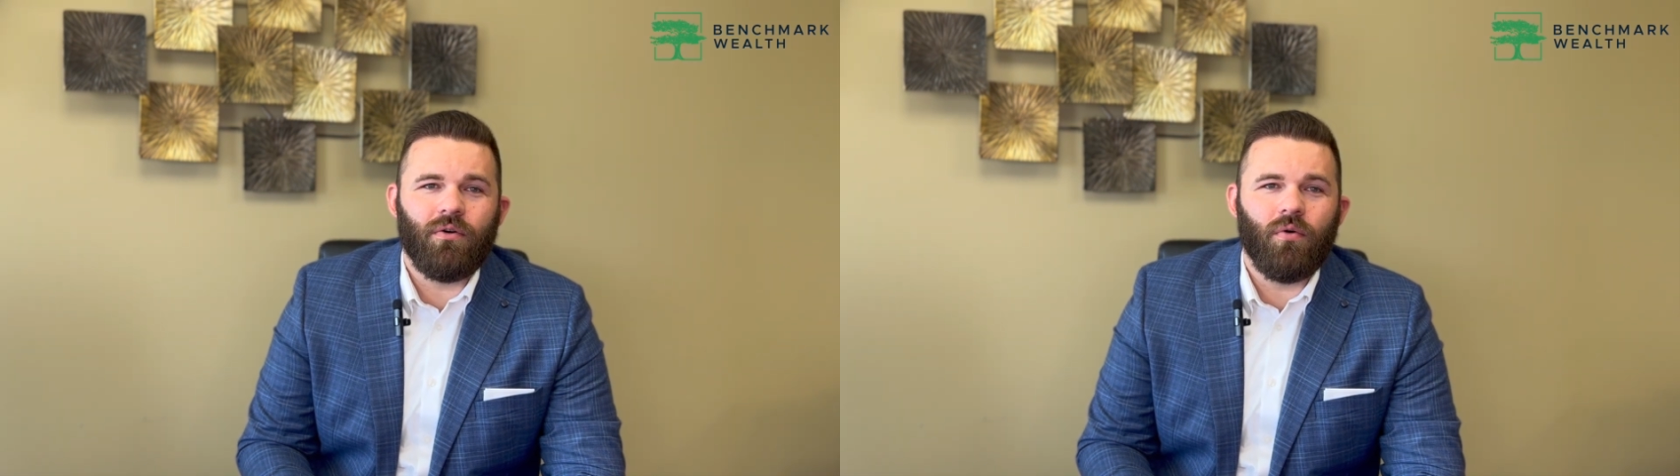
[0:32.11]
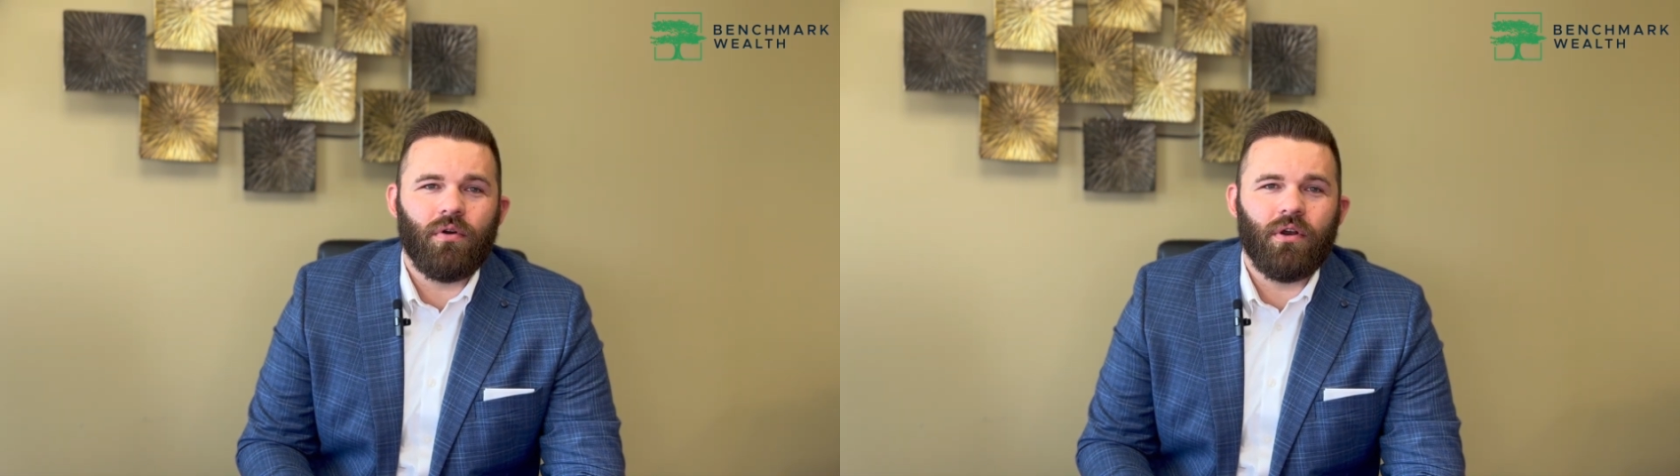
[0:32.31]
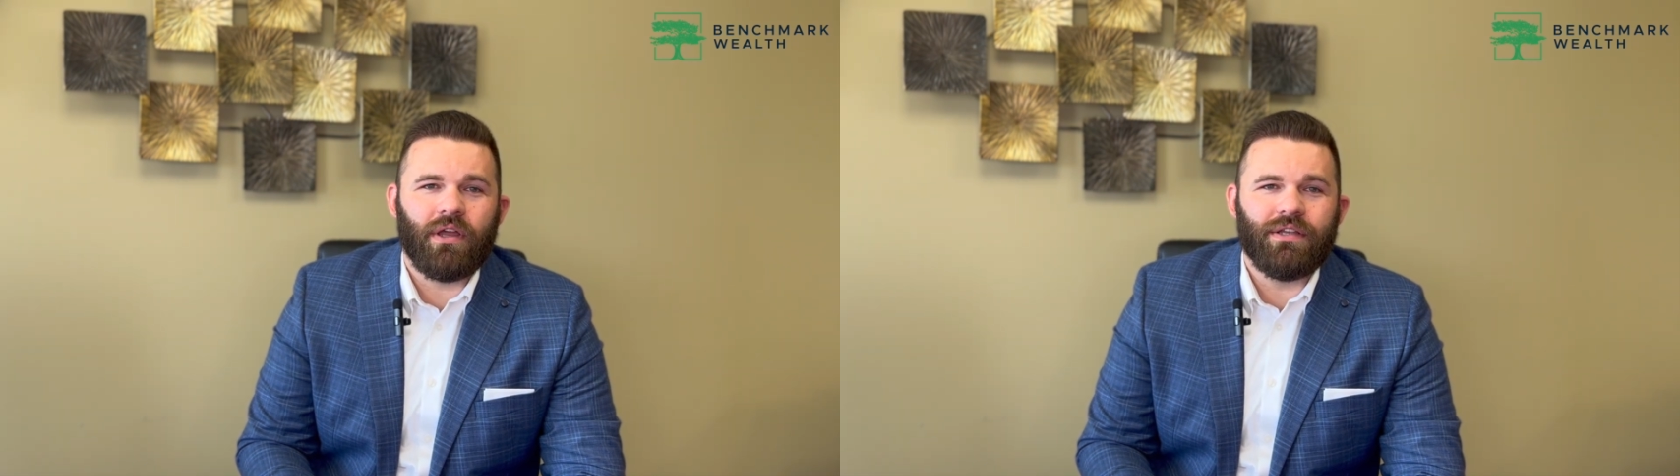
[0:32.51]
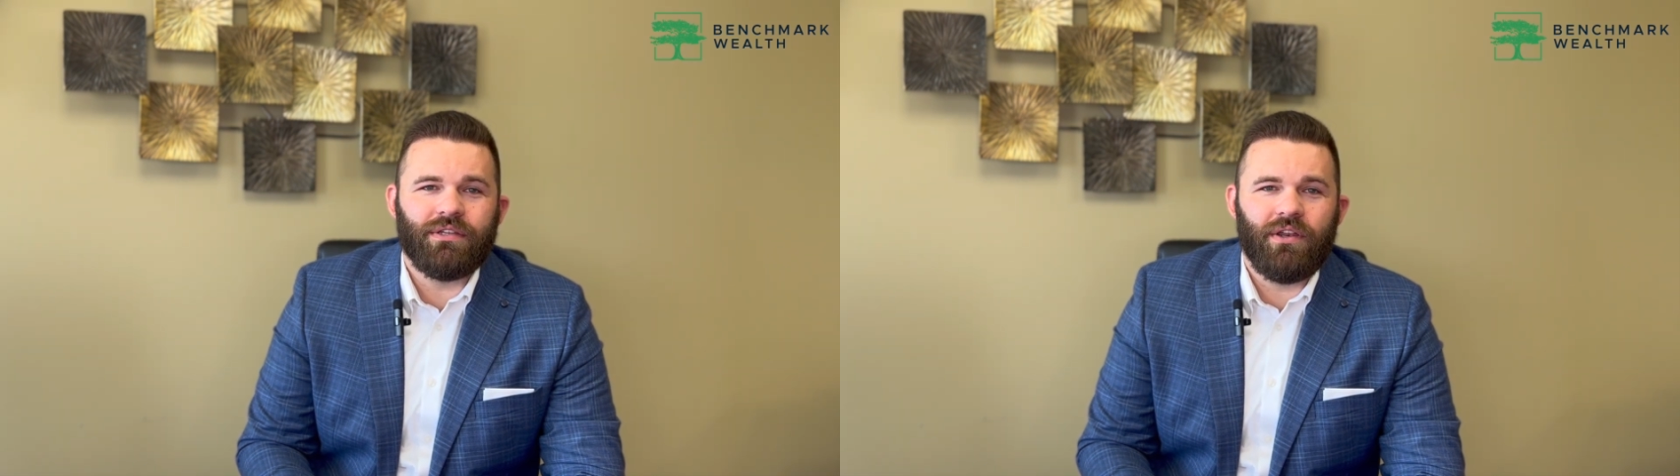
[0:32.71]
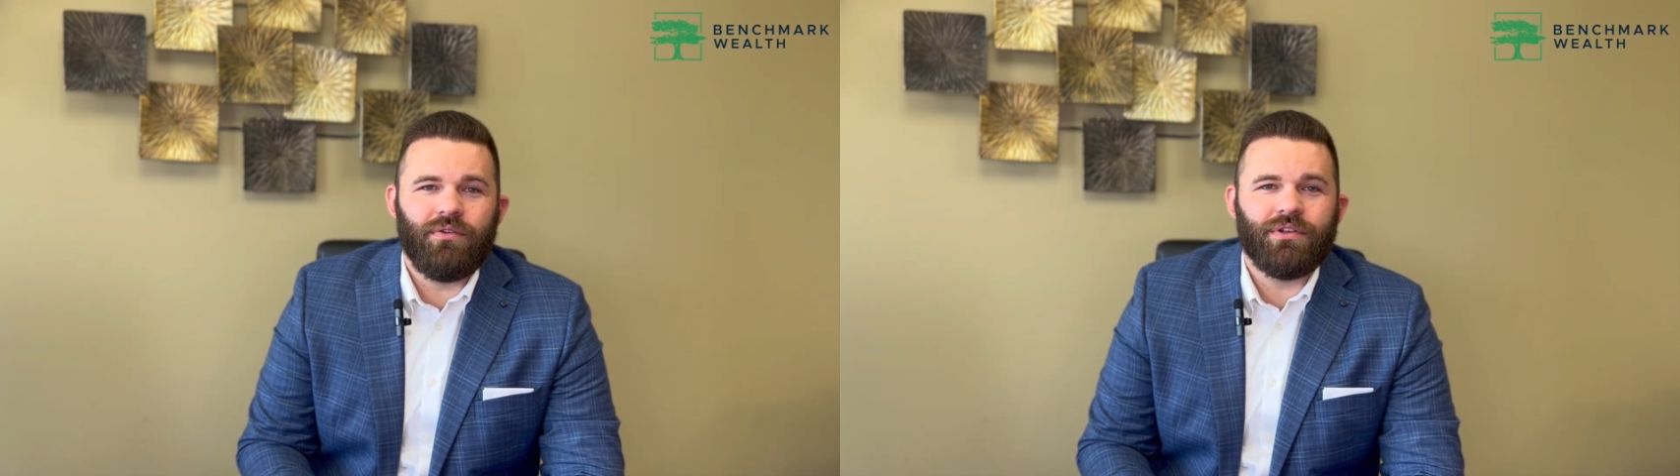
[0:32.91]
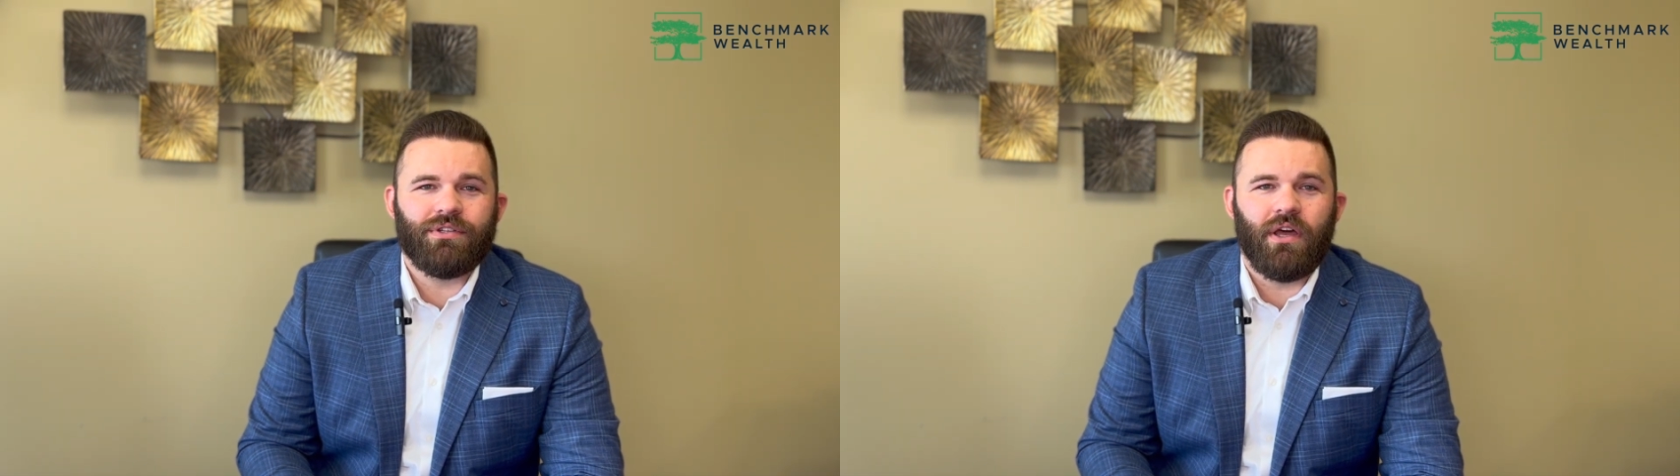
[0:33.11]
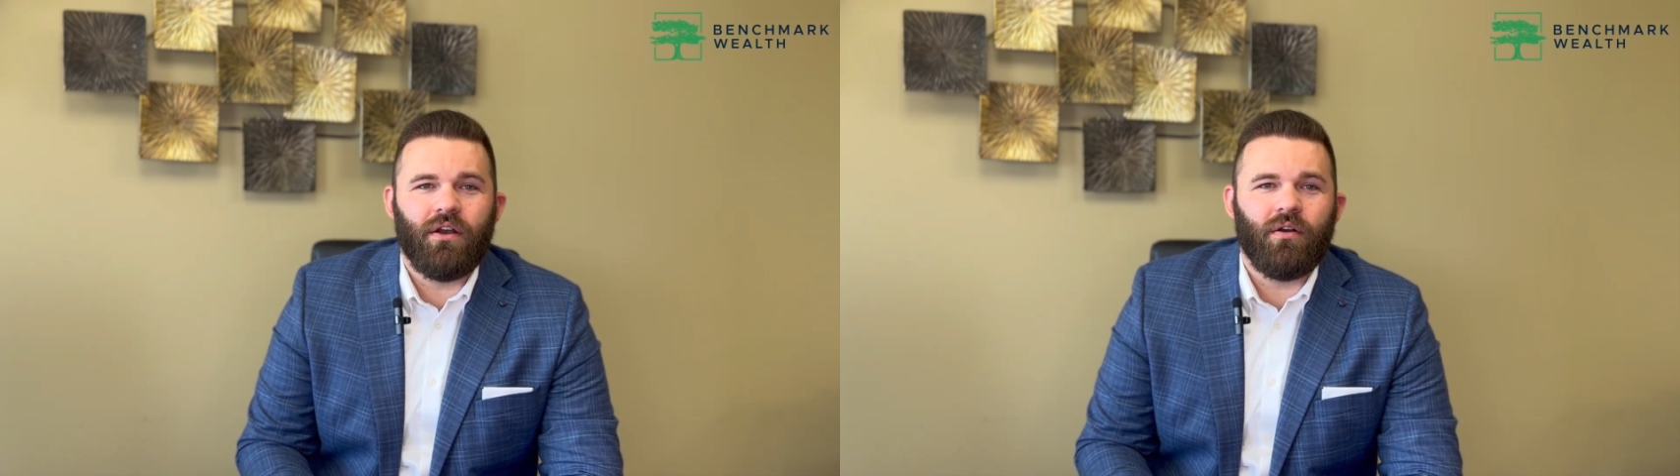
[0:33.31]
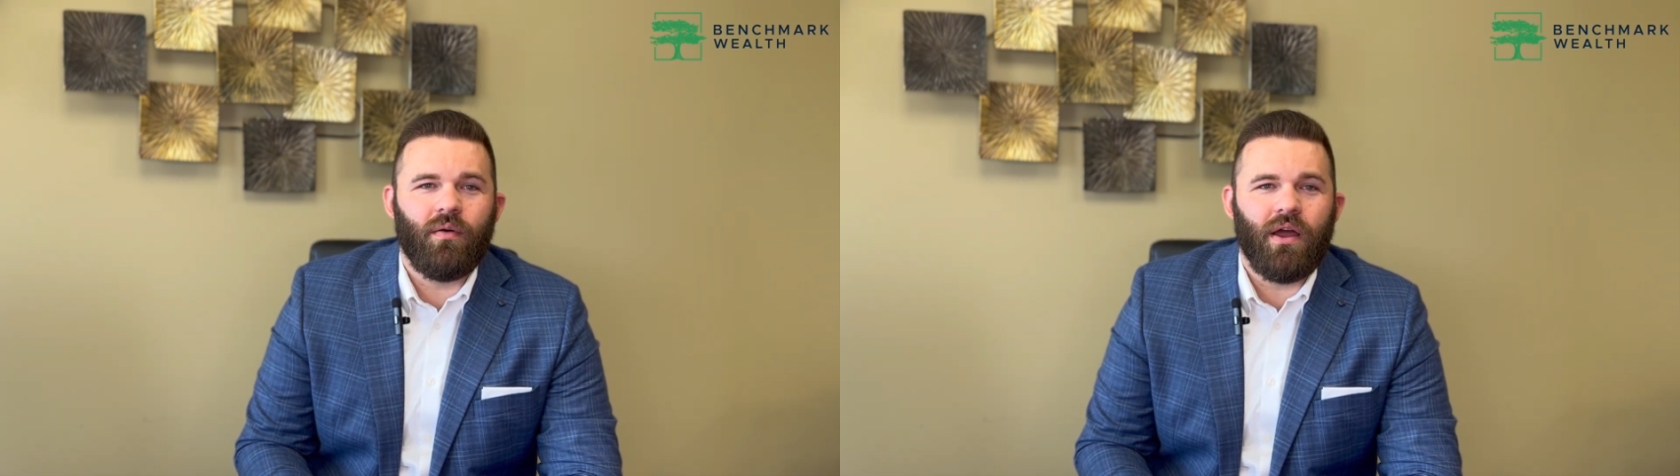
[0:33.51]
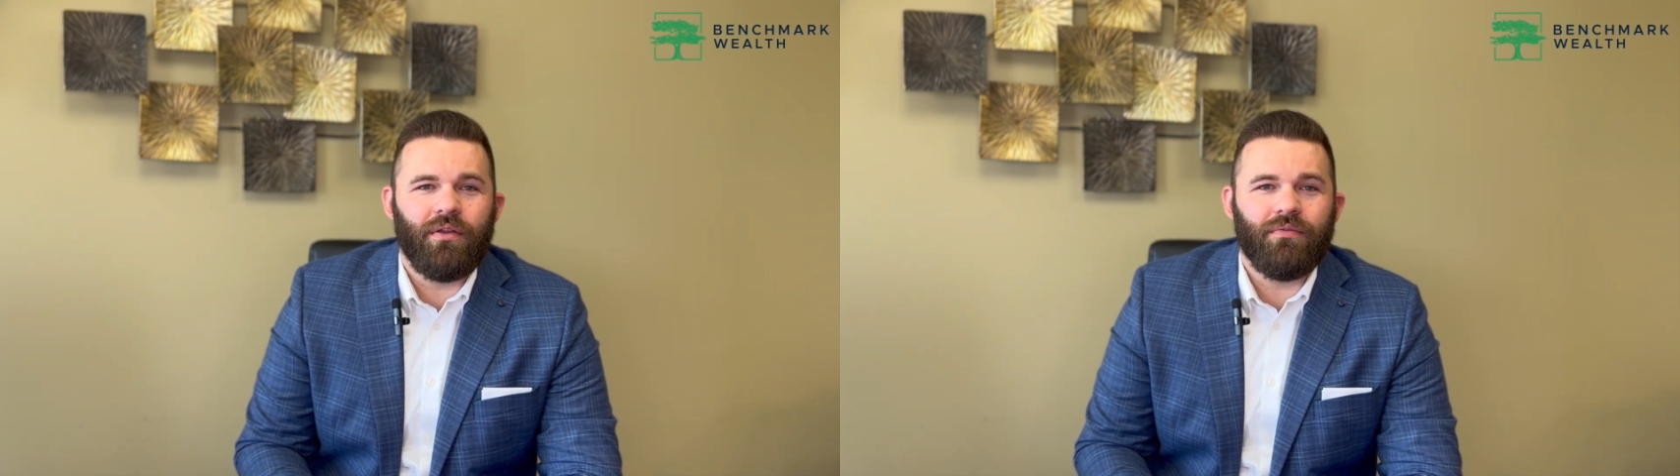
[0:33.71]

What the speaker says: quarter continued to center around